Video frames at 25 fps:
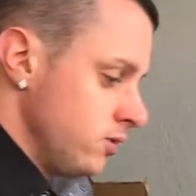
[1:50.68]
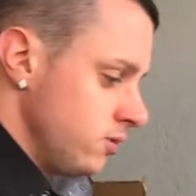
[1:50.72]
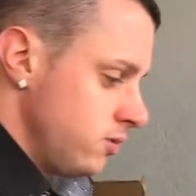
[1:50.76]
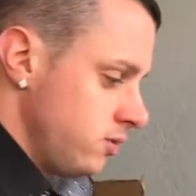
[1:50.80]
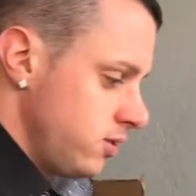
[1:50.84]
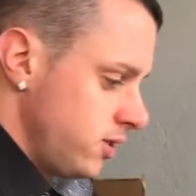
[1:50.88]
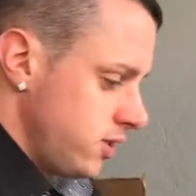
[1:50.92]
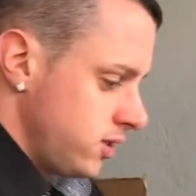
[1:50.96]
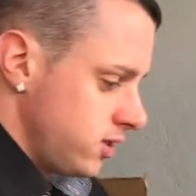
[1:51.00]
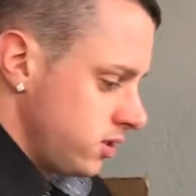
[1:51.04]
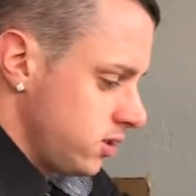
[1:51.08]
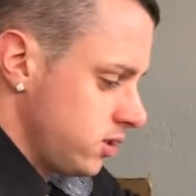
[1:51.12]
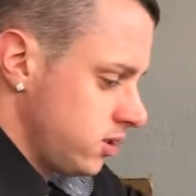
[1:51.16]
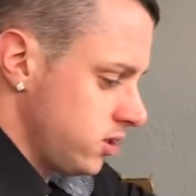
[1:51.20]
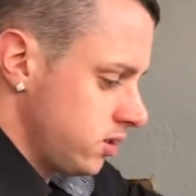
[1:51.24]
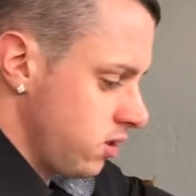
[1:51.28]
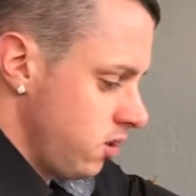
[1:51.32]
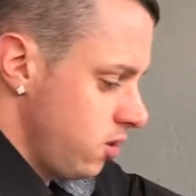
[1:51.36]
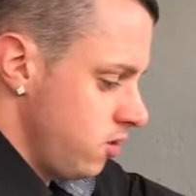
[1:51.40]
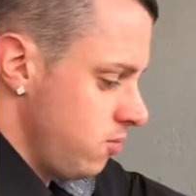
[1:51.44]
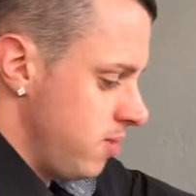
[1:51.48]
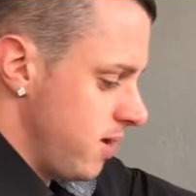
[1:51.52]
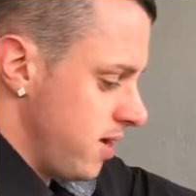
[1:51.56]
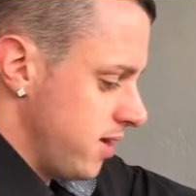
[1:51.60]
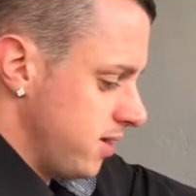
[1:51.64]
Let's go
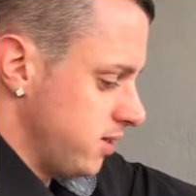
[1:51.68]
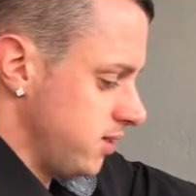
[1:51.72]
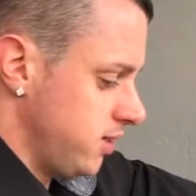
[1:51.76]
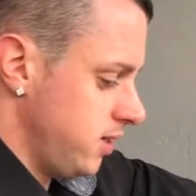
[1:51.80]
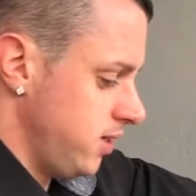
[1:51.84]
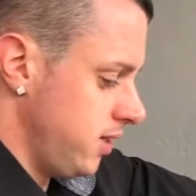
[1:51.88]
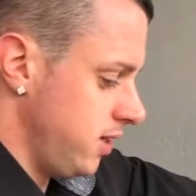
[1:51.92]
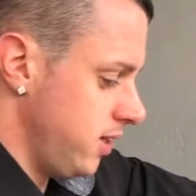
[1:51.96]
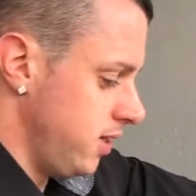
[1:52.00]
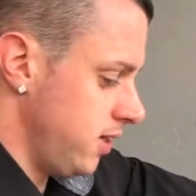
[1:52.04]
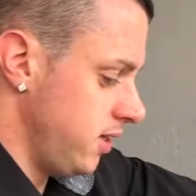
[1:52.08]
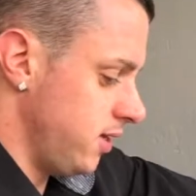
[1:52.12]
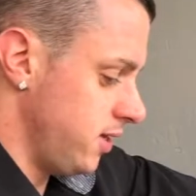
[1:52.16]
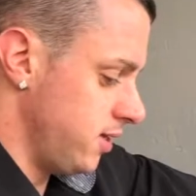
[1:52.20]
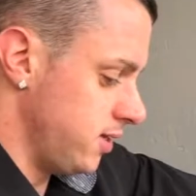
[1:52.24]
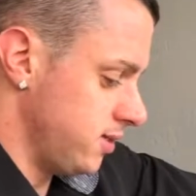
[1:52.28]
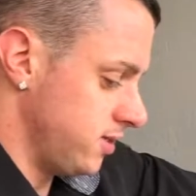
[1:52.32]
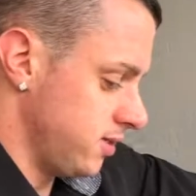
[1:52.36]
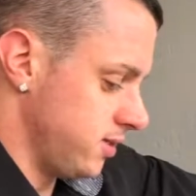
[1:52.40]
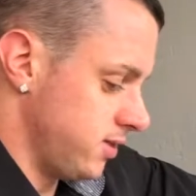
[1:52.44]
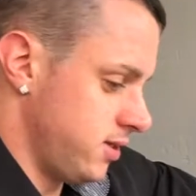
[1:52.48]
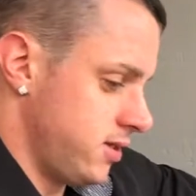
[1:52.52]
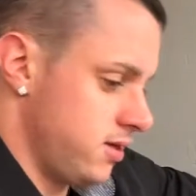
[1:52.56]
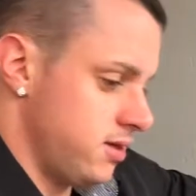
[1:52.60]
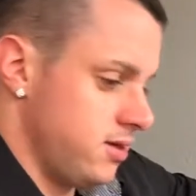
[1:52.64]
back to here and
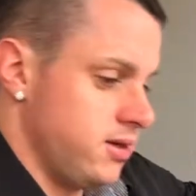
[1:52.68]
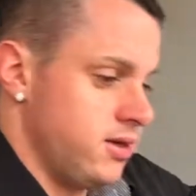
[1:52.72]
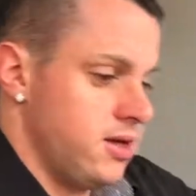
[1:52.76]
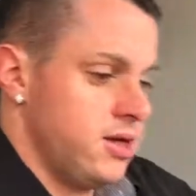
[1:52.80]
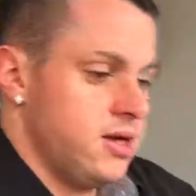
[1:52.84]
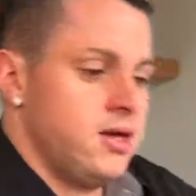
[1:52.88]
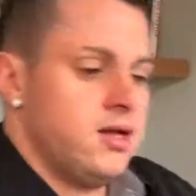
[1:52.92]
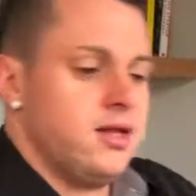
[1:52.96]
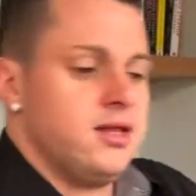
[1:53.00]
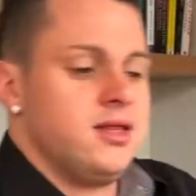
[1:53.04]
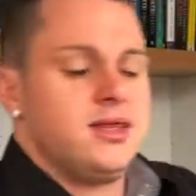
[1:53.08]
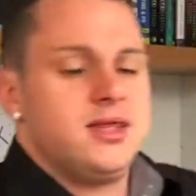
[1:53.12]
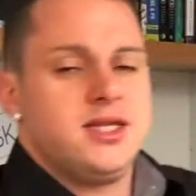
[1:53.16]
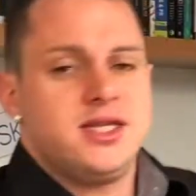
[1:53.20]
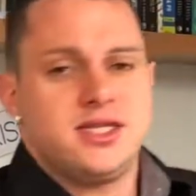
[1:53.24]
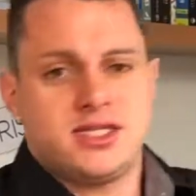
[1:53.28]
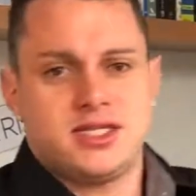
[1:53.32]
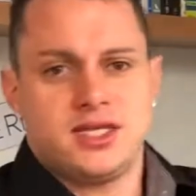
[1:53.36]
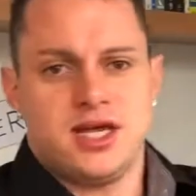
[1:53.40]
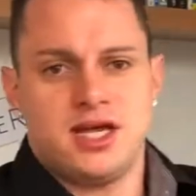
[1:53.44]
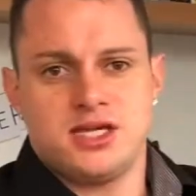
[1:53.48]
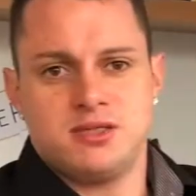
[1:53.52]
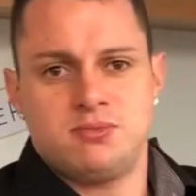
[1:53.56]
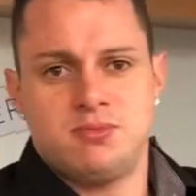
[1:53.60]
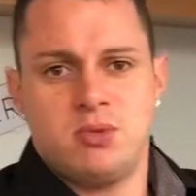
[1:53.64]
so this
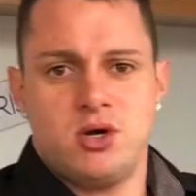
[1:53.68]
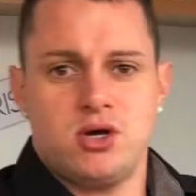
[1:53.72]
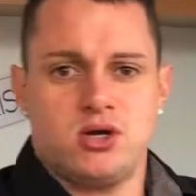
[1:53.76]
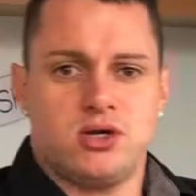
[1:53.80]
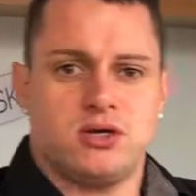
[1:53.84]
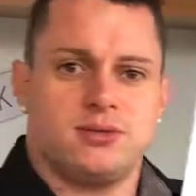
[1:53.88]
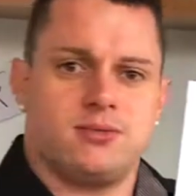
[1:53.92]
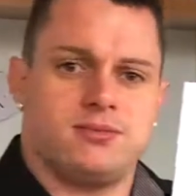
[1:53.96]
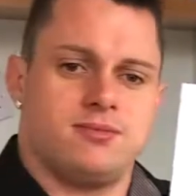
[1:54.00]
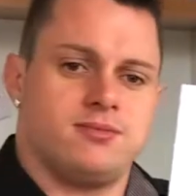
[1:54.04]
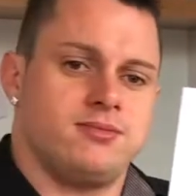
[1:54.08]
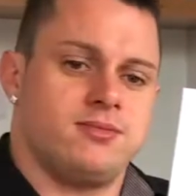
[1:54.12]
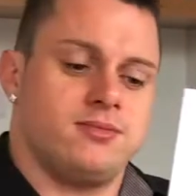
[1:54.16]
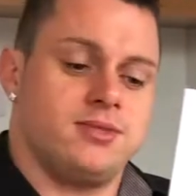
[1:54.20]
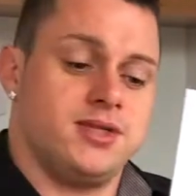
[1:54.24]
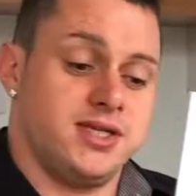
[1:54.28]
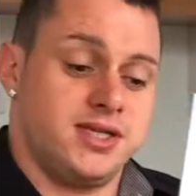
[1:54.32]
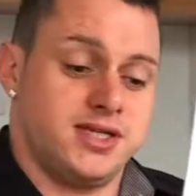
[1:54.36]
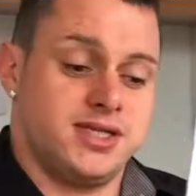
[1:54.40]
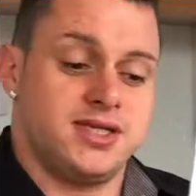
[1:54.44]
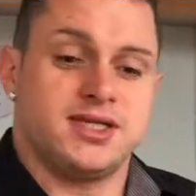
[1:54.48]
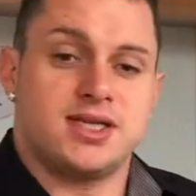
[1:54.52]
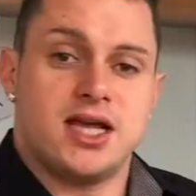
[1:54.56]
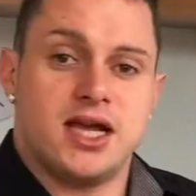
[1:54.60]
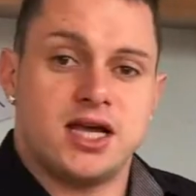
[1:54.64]
size book.
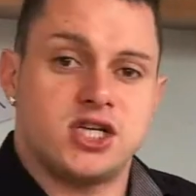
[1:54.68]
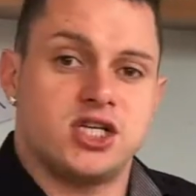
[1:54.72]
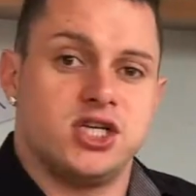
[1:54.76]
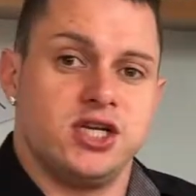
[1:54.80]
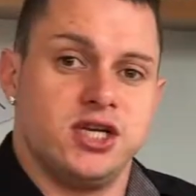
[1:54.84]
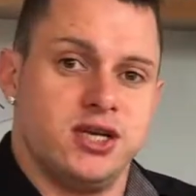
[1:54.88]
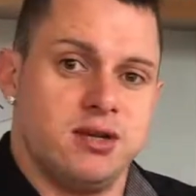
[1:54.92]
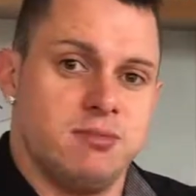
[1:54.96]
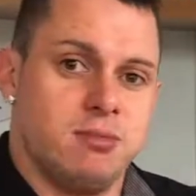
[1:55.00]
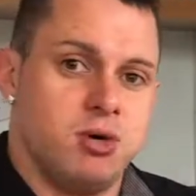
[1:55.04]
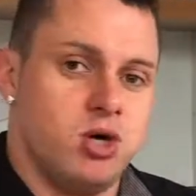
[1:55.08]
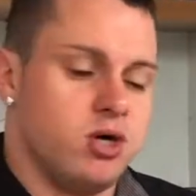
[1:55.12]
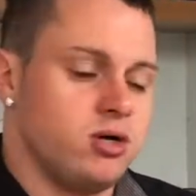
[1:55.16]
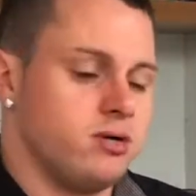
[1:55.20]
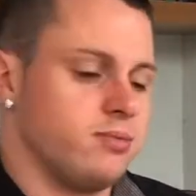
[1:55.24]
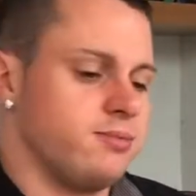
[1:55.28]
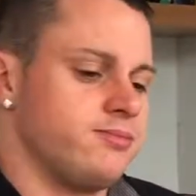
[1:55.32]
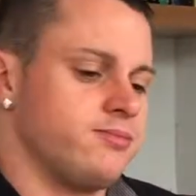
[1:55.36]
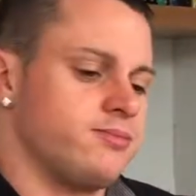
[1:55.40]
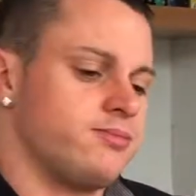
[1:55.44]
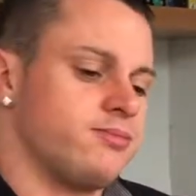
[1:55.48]
This is actually the book.